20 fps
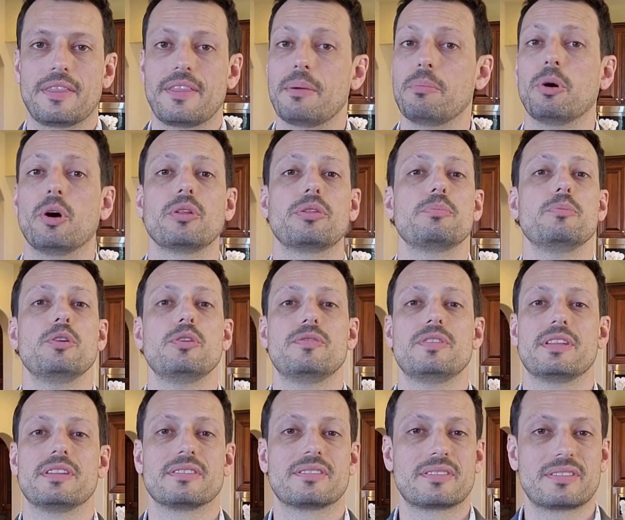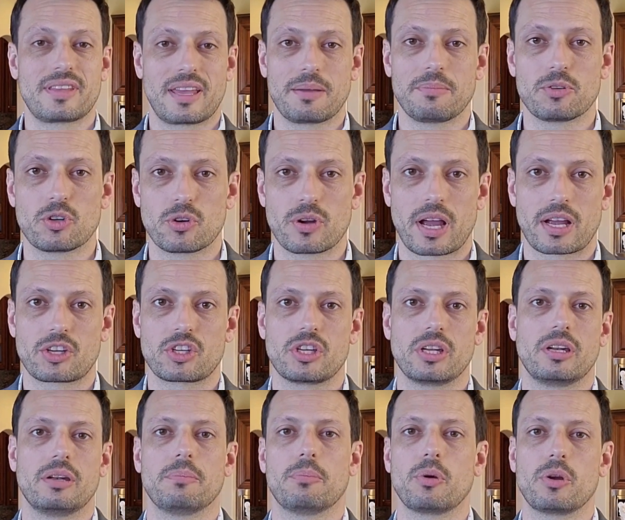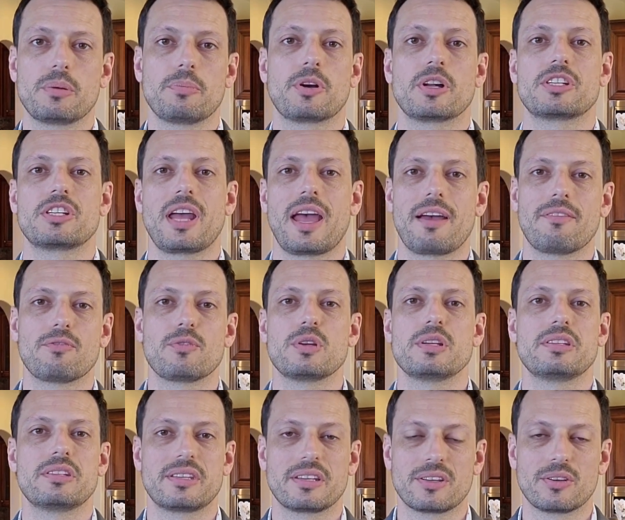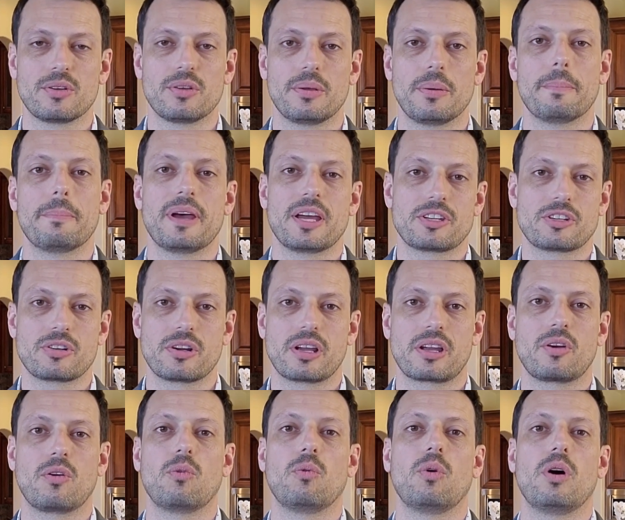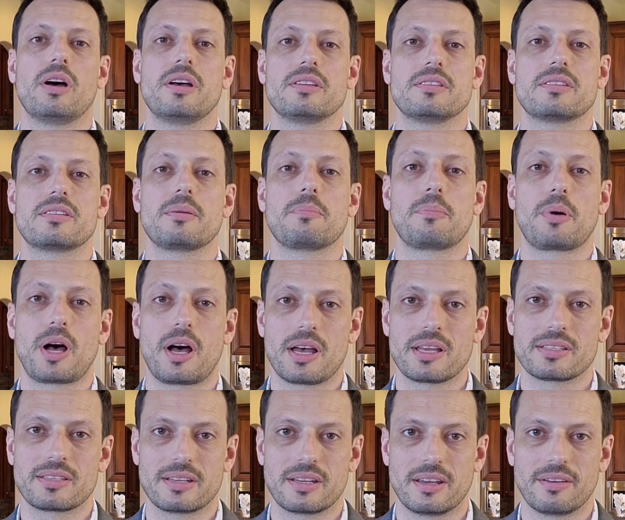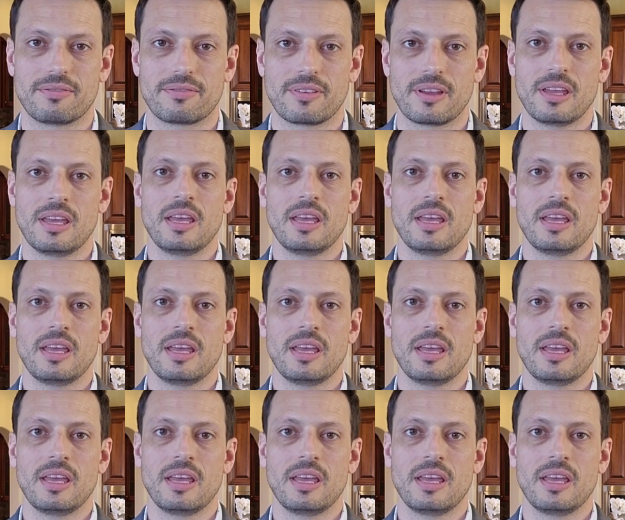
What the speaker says: They both moved in the same direction. Pretty much every single metric was positive.